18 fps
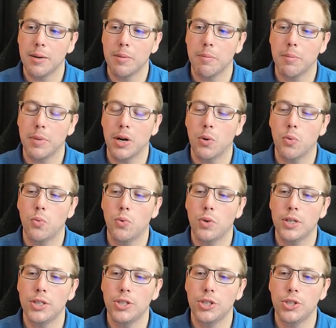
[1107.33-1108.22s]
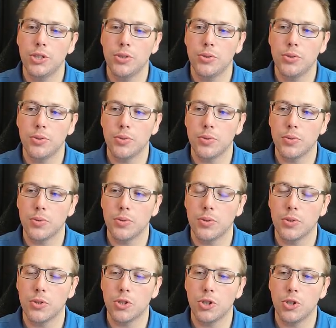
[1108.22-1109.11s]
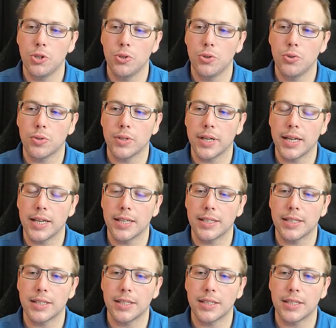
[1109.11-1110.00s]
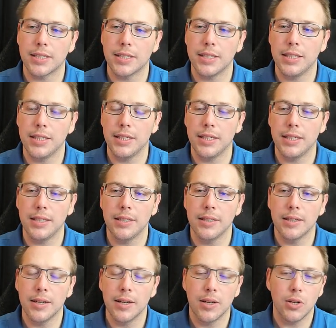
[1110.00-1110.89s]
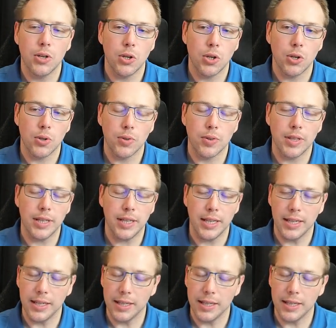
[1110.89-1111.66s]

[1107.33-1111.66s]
But I want you to kind of see the